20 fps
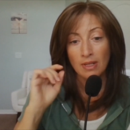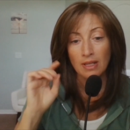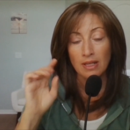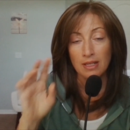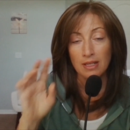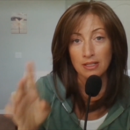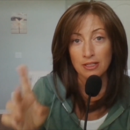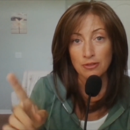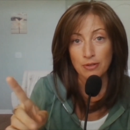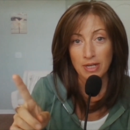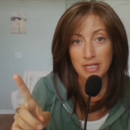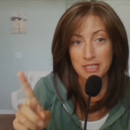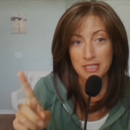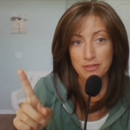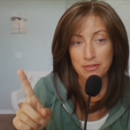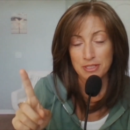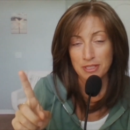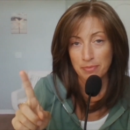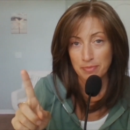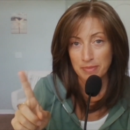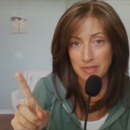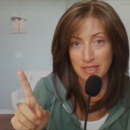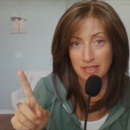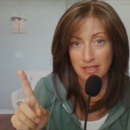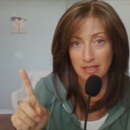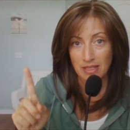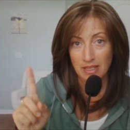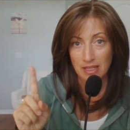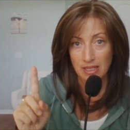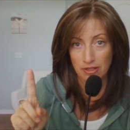You guys, there's
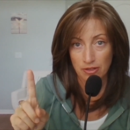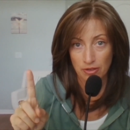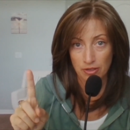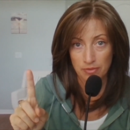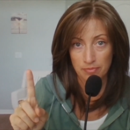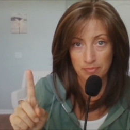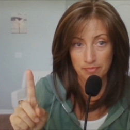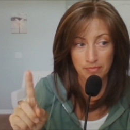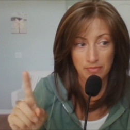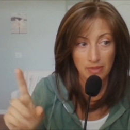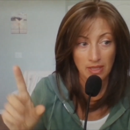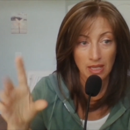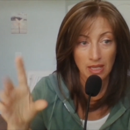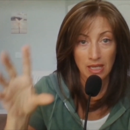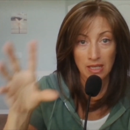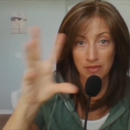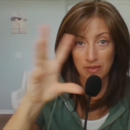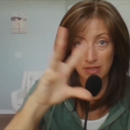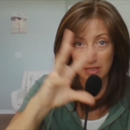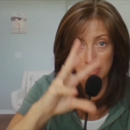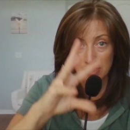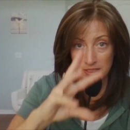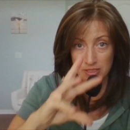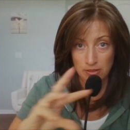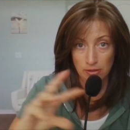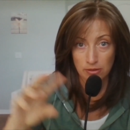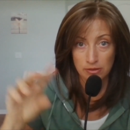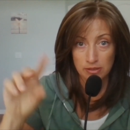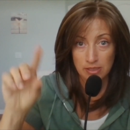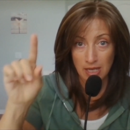something here in this
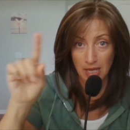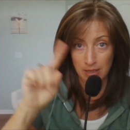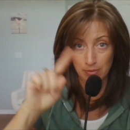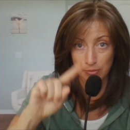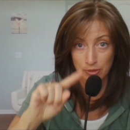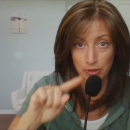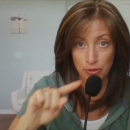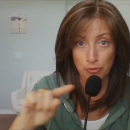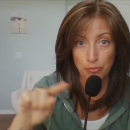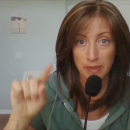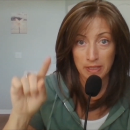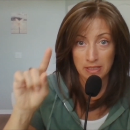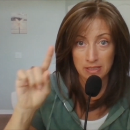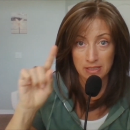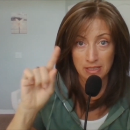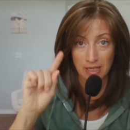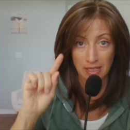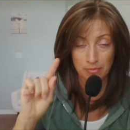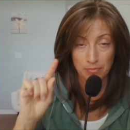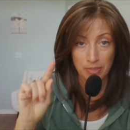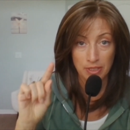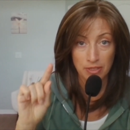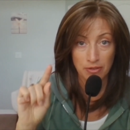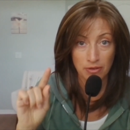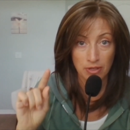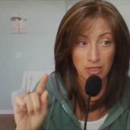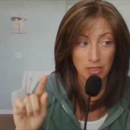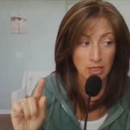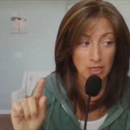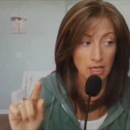time loop and time
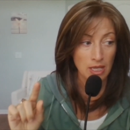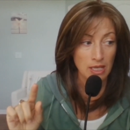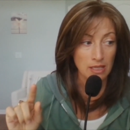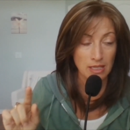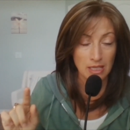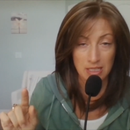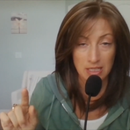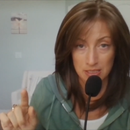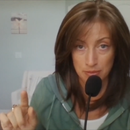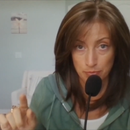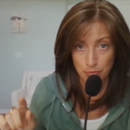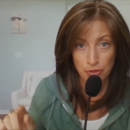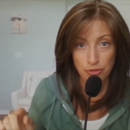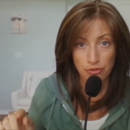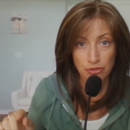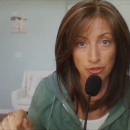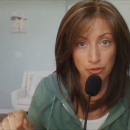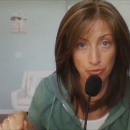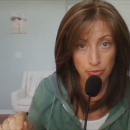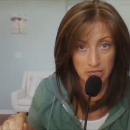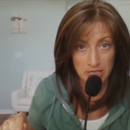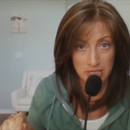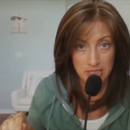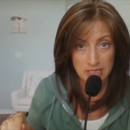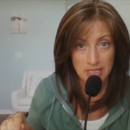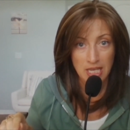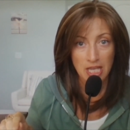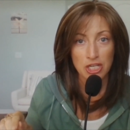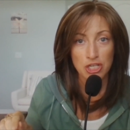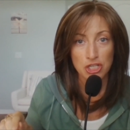period that is Mercury's
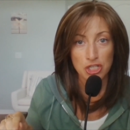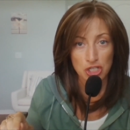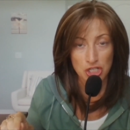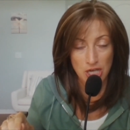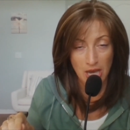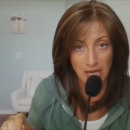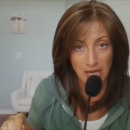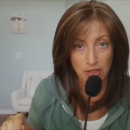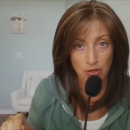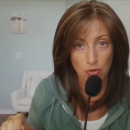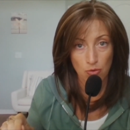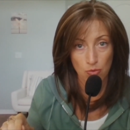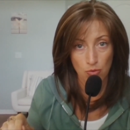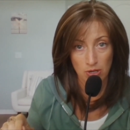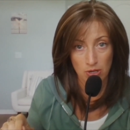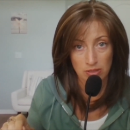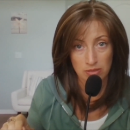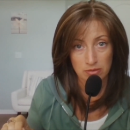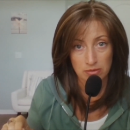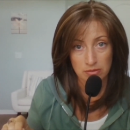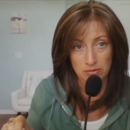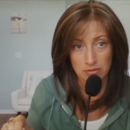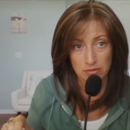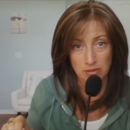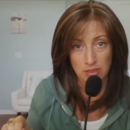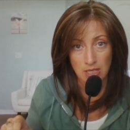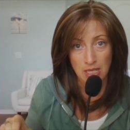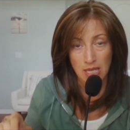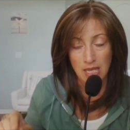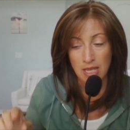shadow.
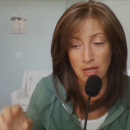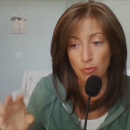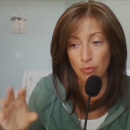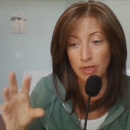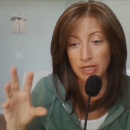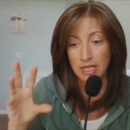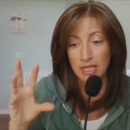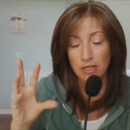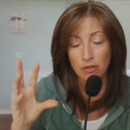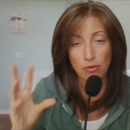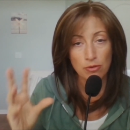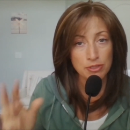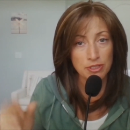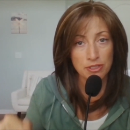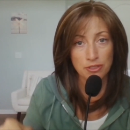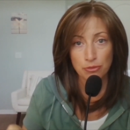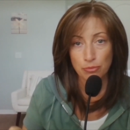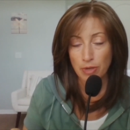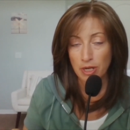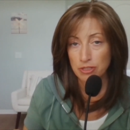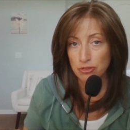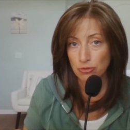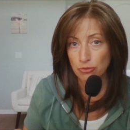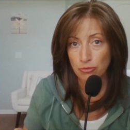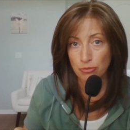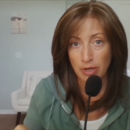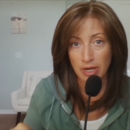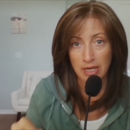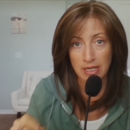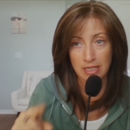When he goes into
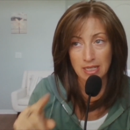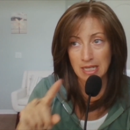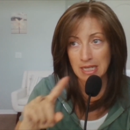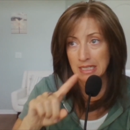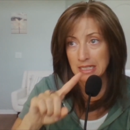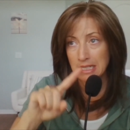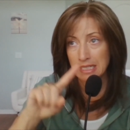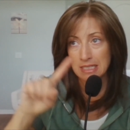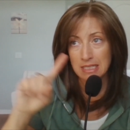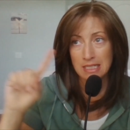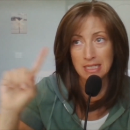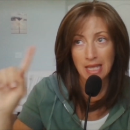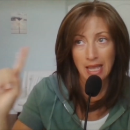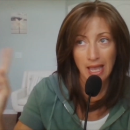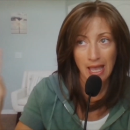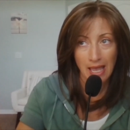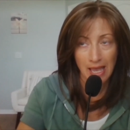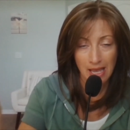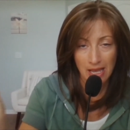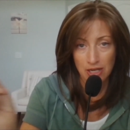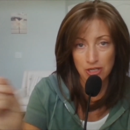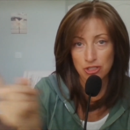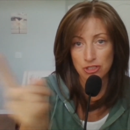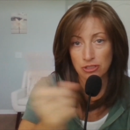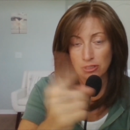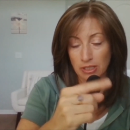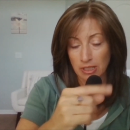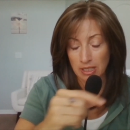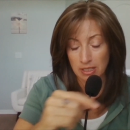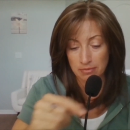retrograde, he doesn't
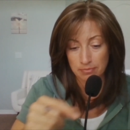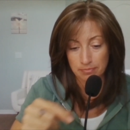actually